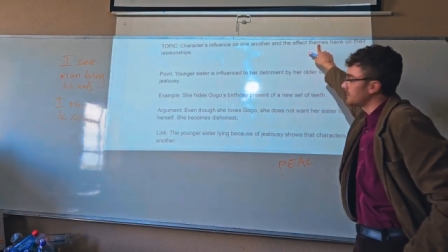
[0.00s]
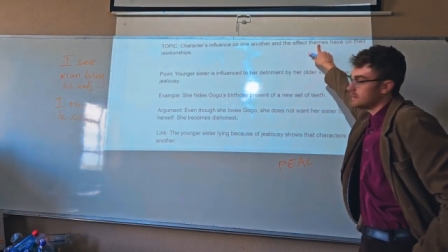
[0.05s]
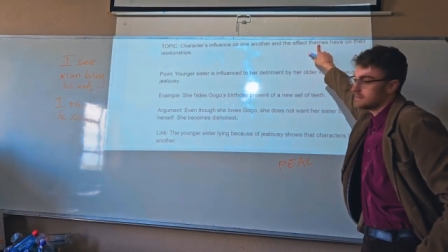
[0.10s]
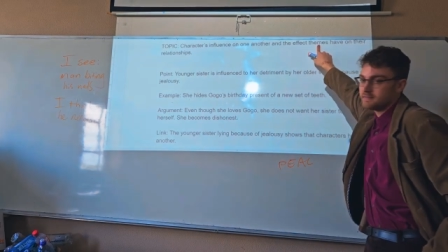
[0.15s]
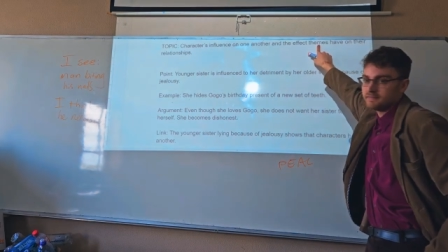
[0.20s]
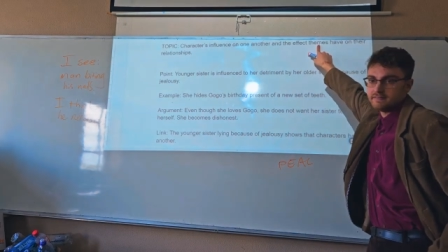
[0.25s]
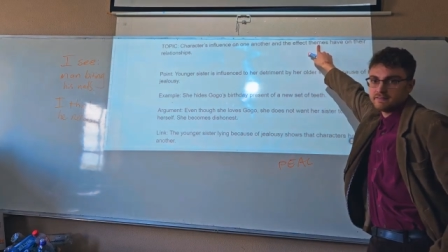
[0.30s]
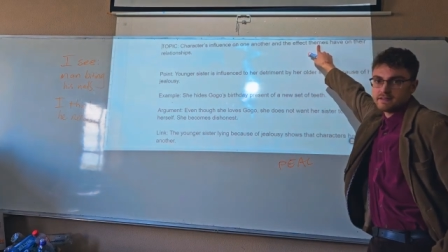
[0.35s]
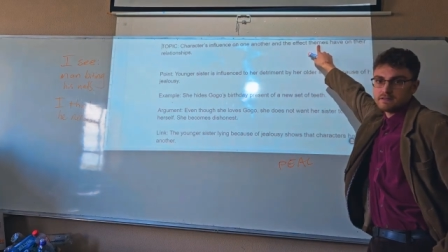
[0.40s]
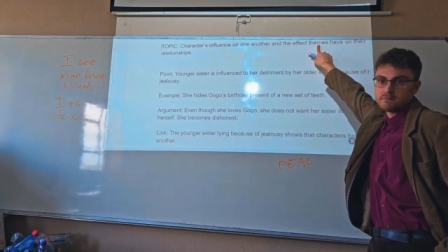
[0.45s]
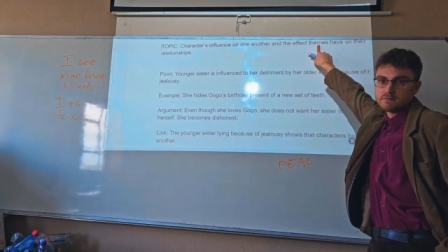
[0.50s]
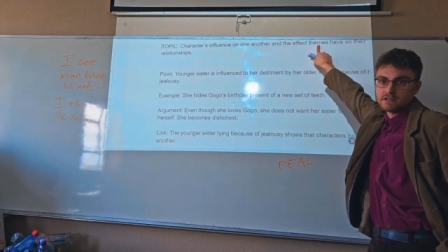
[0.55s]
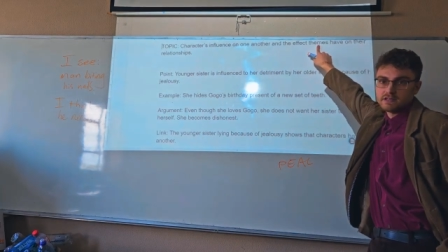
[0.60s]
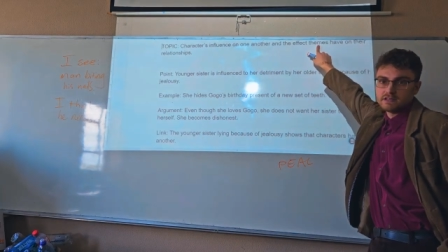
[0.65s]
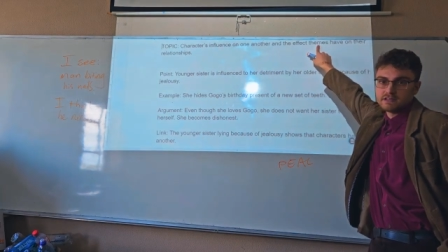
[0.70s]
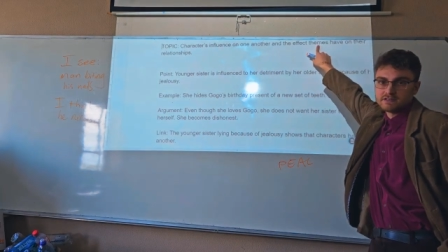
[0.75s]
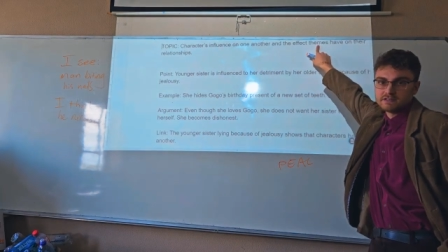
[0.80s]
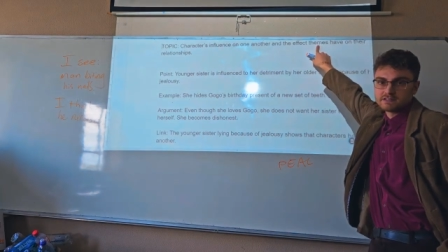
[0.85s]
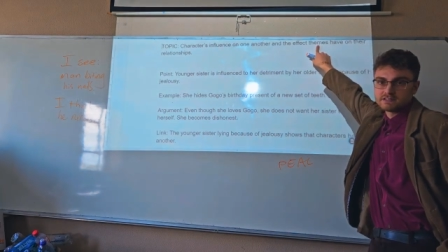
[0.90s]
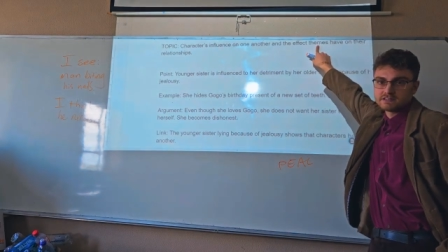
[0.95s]
a theme
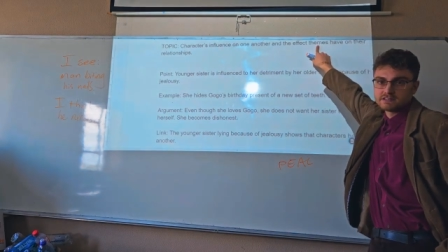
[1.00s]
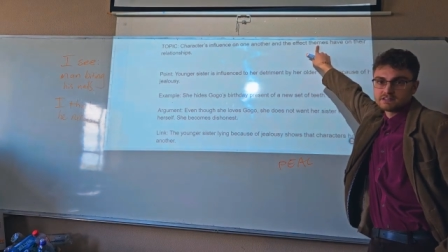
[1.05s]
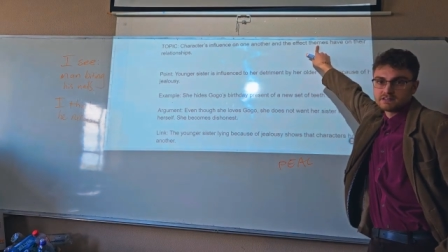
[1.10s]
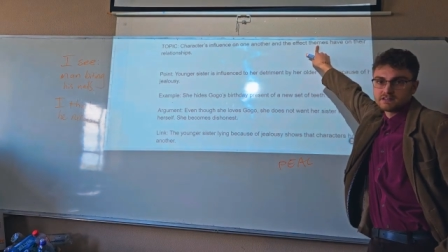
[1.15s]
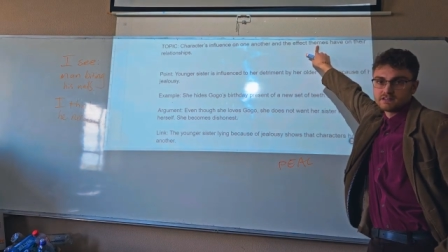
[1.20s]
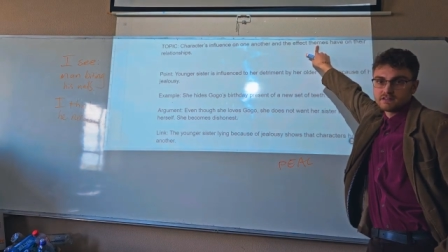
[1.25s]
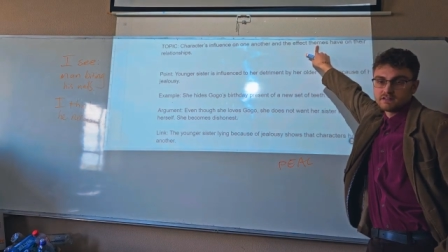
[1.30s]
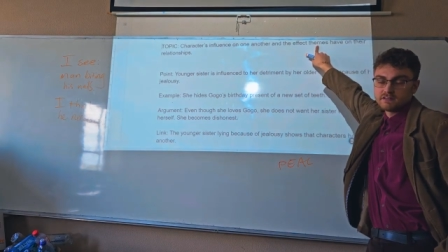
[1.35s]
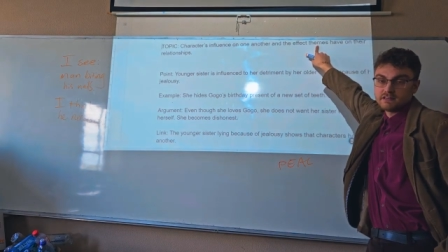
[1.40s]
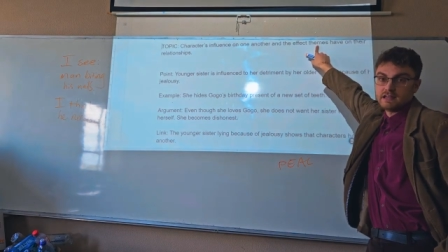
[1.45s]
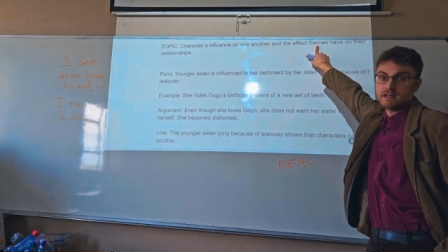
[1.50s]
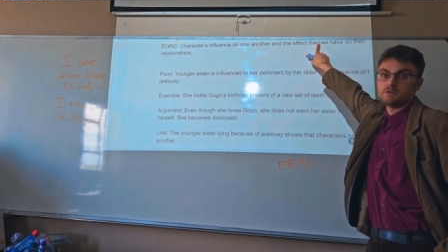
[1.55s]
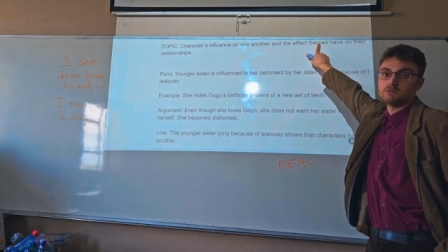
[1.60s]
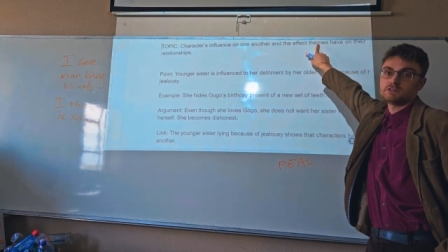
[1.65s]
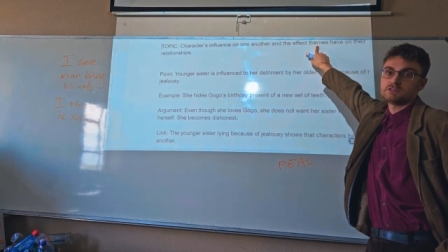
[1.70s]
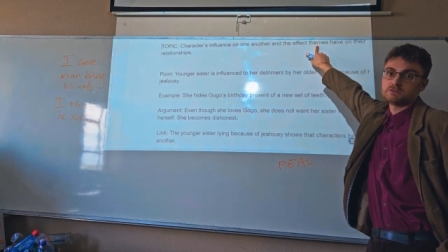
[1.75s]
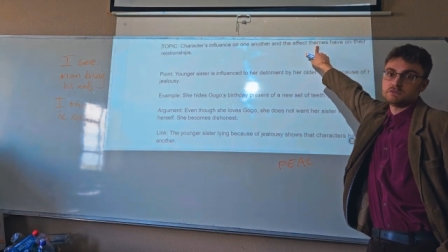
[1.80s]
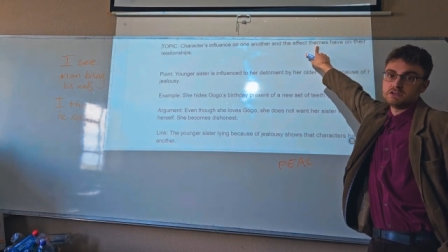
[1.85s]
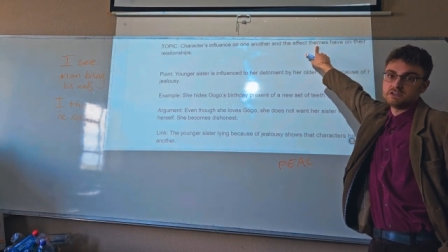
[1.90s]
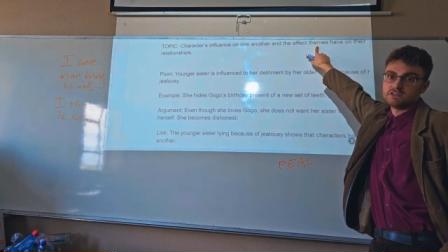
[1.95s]
is. That
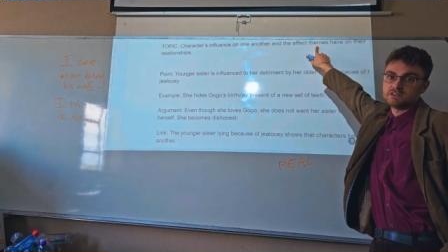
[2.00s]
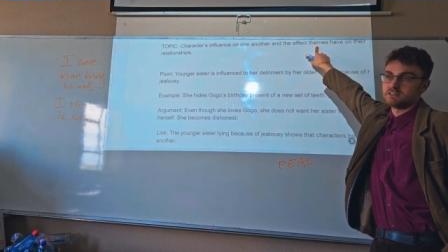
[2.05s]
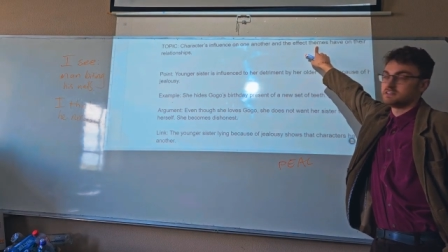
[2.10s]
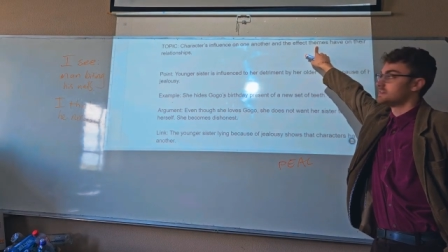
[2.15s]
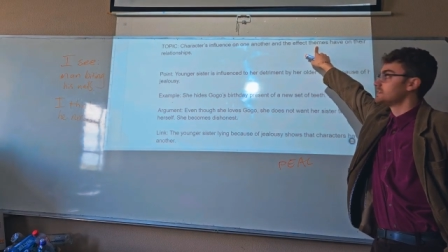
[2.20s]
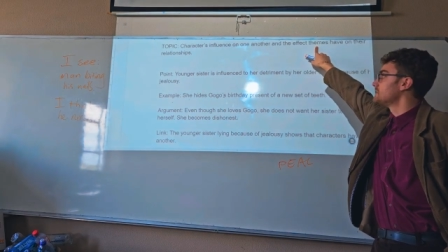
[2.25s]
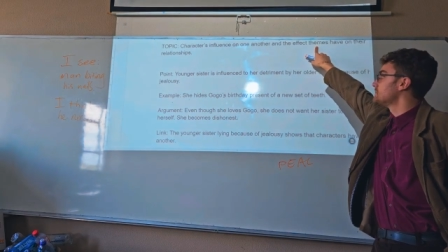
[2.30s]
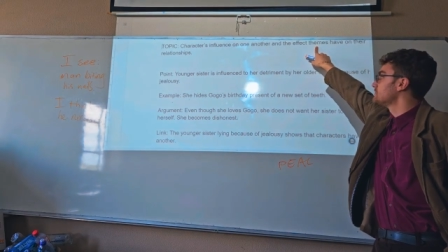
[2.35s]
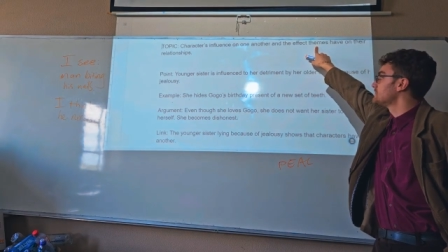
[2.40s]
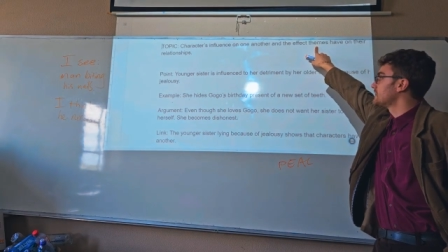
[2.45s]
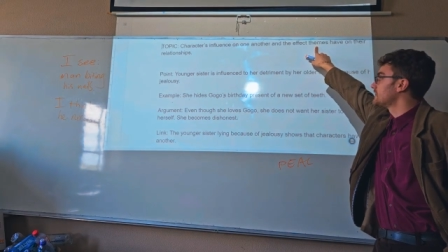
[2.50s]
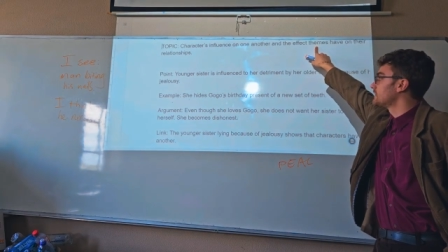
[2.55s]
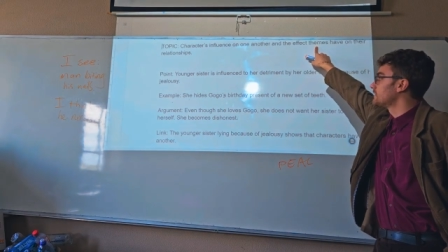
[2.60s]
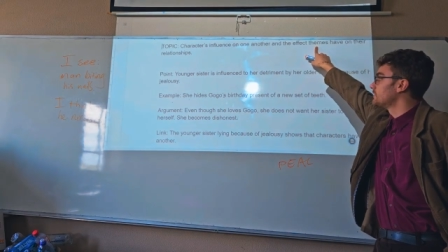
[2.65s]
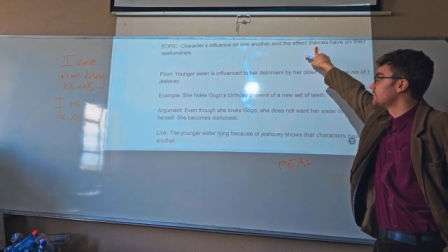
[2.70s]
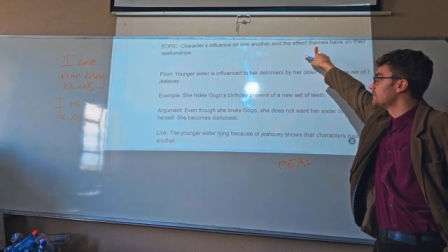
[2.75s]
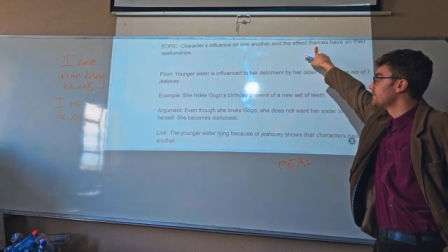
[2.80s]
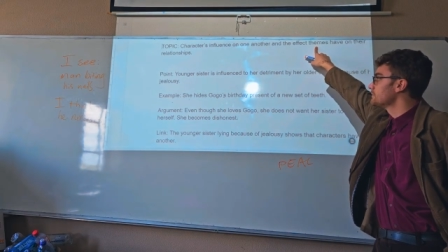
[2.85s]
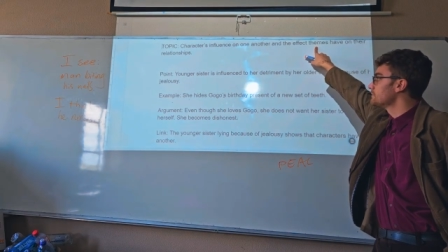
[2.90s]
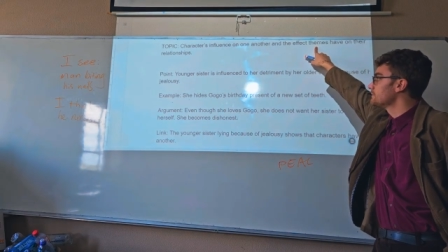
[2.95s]
was research that we've done at
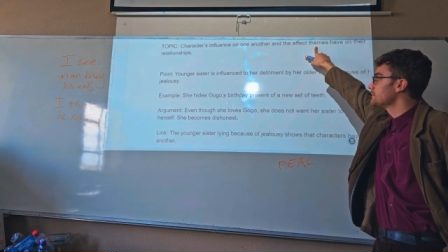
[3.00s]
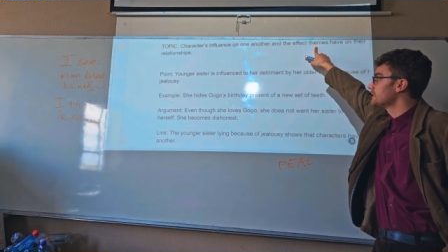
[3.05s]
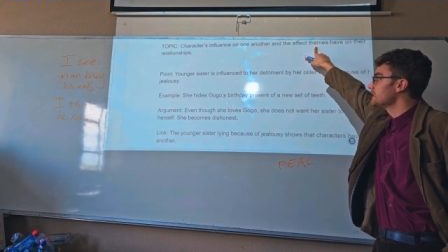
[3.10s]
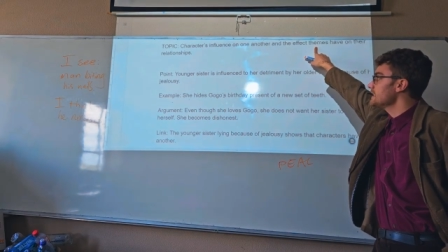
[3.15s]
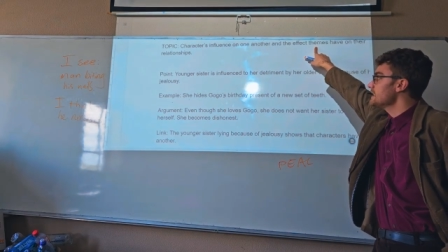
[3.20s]
home.